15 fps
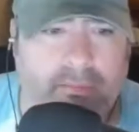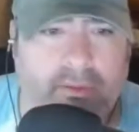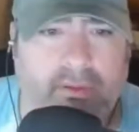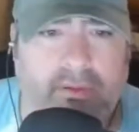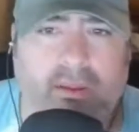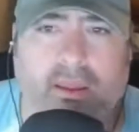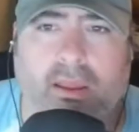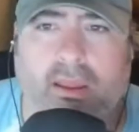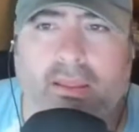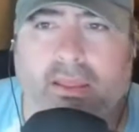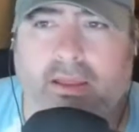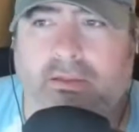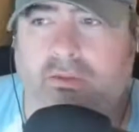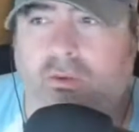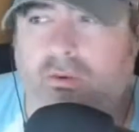and that
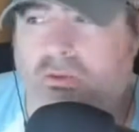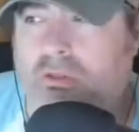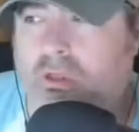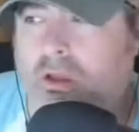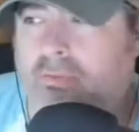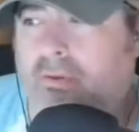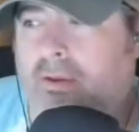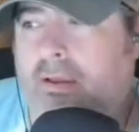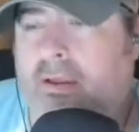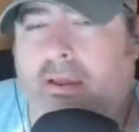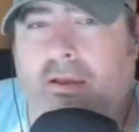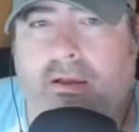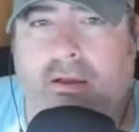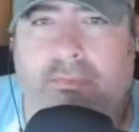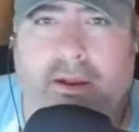sort of stuff.
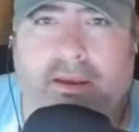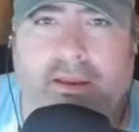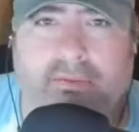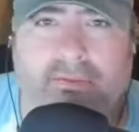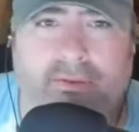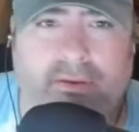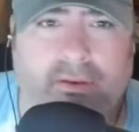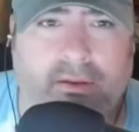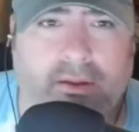I might even